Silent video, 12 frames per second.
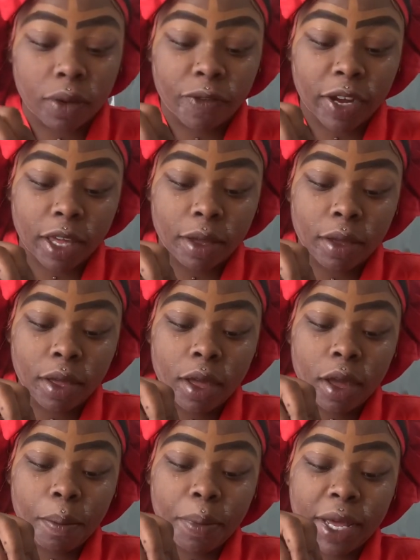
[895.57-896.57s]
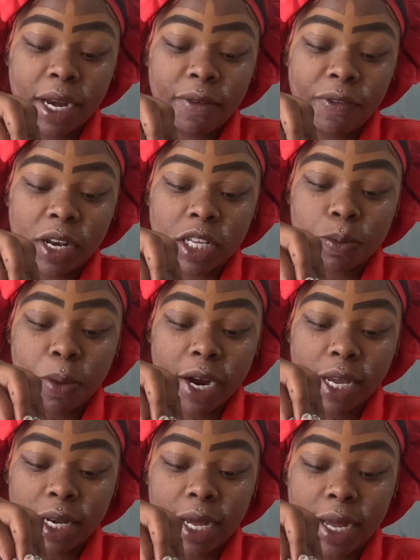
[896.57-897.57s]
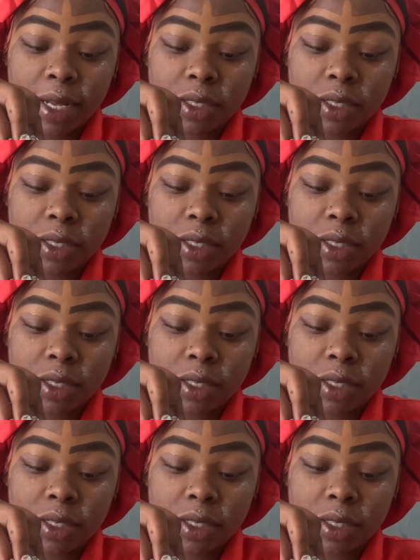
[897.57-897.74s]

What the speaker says: fucking Planet Fitness parking lot.